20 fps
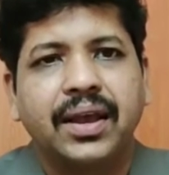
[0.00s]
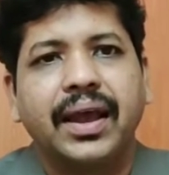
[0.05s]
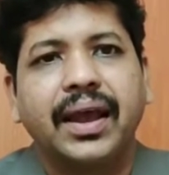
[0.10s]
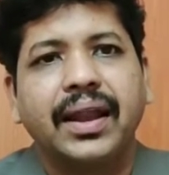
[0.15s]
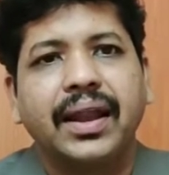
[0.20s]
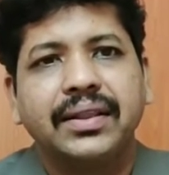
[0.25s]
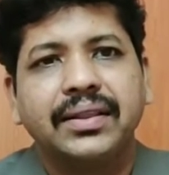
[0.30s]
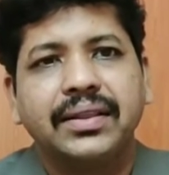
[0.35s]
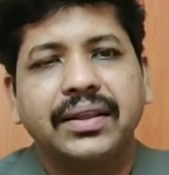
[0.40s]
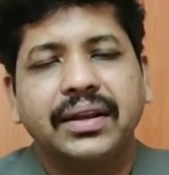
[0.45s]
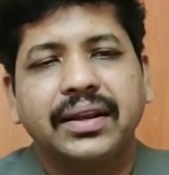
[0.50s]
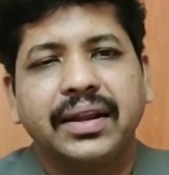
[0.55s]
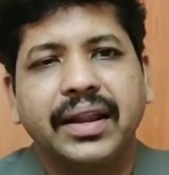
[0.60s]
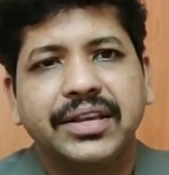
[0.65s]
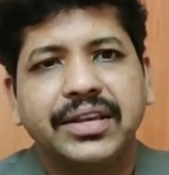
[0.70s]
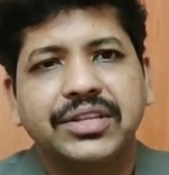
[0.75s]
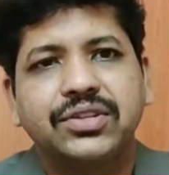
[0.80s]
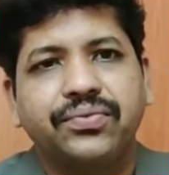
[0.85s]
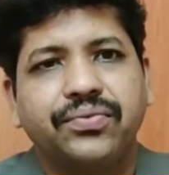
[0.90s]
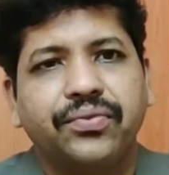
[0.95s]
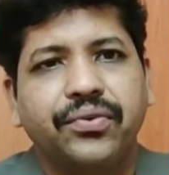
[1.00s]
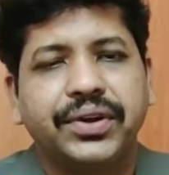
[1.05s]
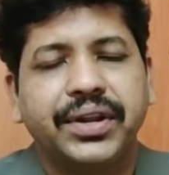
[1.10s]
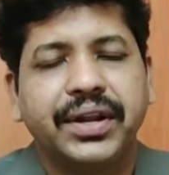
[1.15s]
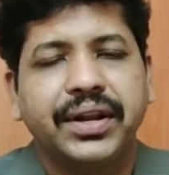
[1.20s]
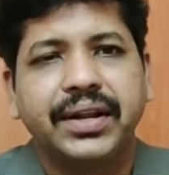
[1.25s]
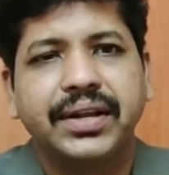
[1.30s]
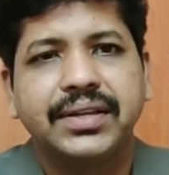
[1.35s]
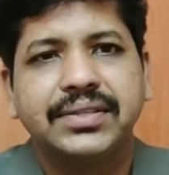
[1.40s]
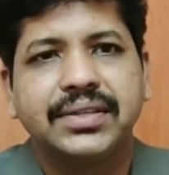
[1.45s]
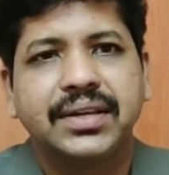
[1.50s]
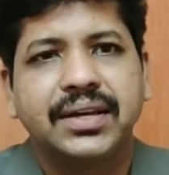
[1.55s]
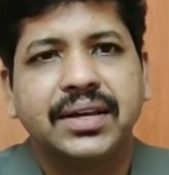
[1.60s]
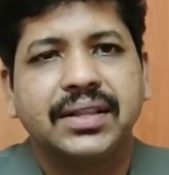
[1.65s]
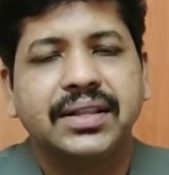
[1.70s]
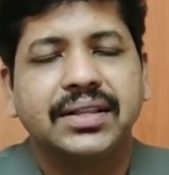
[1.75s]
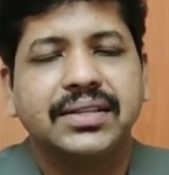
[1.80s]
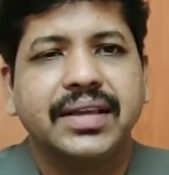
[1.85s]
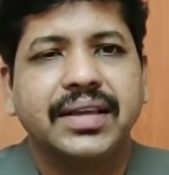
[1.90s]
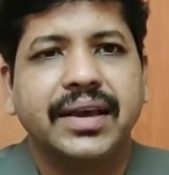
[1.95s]
and the next 14 days
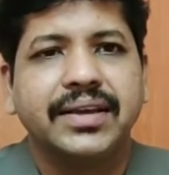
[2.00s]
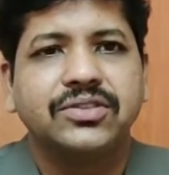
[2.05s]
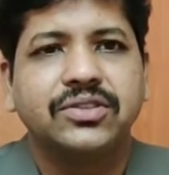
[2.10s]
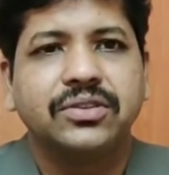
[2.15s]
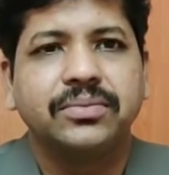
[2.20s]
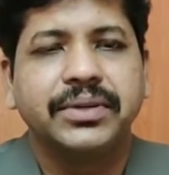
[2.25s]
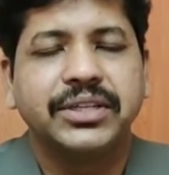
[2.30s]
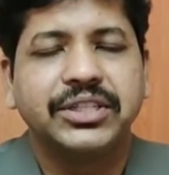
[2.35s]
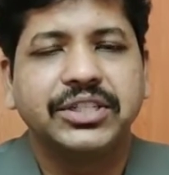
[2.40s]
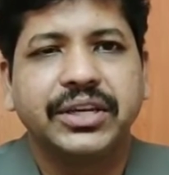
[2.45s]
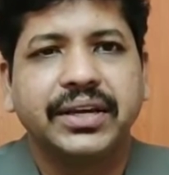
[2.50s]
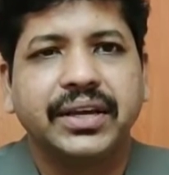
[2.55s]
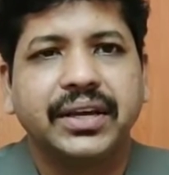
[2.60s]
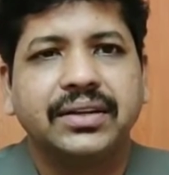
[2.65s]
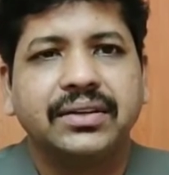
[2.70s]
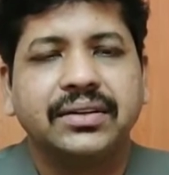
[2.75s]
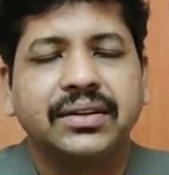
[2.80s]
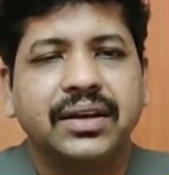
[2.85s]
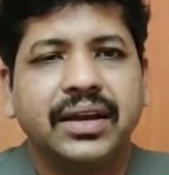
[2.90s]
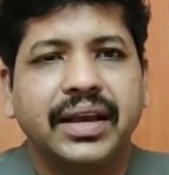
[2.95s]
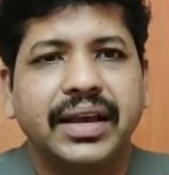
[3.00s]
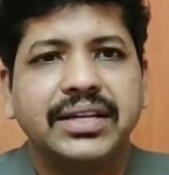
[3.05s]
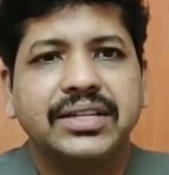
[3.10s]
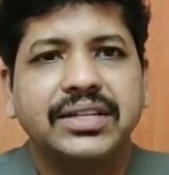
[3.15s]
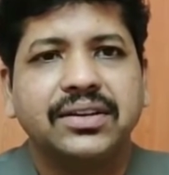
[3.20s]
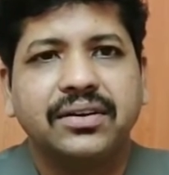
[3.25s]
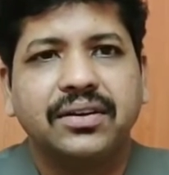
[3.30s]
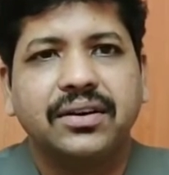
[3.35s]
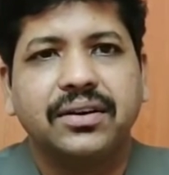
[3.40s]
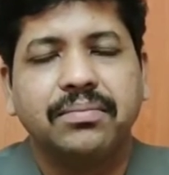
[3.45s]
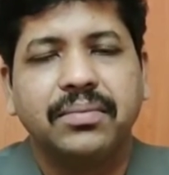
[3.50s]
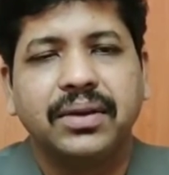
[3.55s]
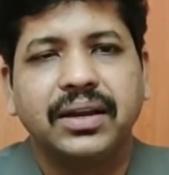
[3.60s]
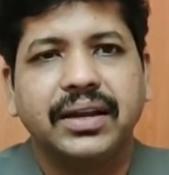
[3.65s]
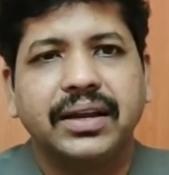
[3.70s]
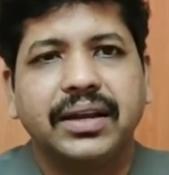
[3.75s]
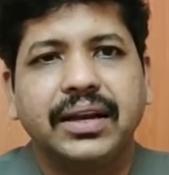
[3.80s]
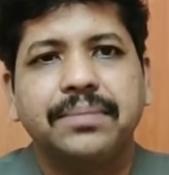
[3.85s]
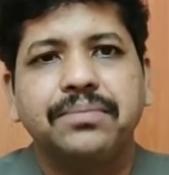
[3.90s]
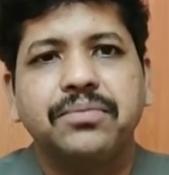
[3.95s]
this has to be taken 800
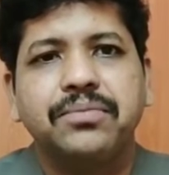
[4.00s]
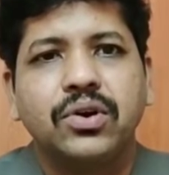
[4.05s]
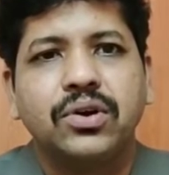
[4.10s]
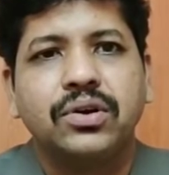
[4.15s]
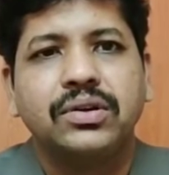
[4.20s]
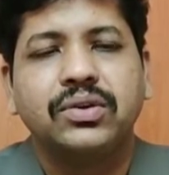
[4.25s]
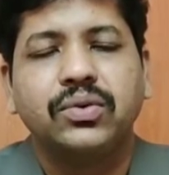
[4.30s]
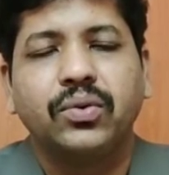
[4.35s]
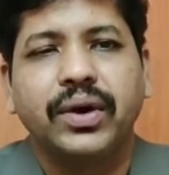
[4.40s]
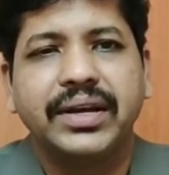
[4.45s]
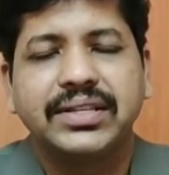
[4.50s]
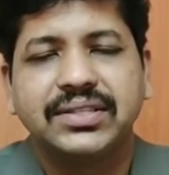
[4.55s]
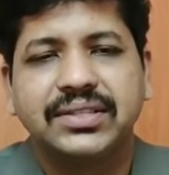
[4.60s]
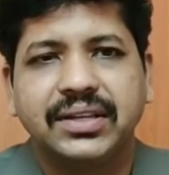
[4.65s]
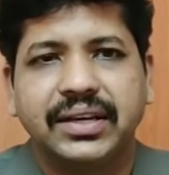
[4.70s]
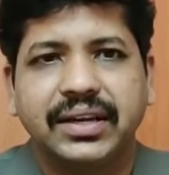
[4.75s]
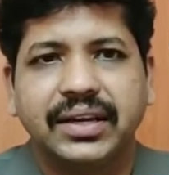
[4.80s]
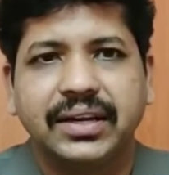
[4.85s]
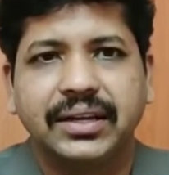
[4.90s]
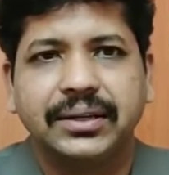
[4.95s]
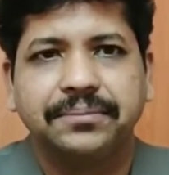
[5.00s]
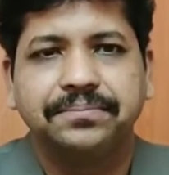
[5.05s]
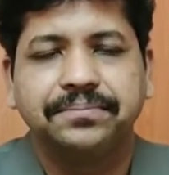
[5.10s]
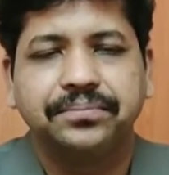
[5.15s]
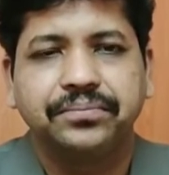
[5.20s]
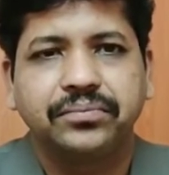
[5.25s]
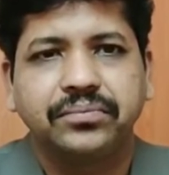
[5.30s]
milligram twice daily.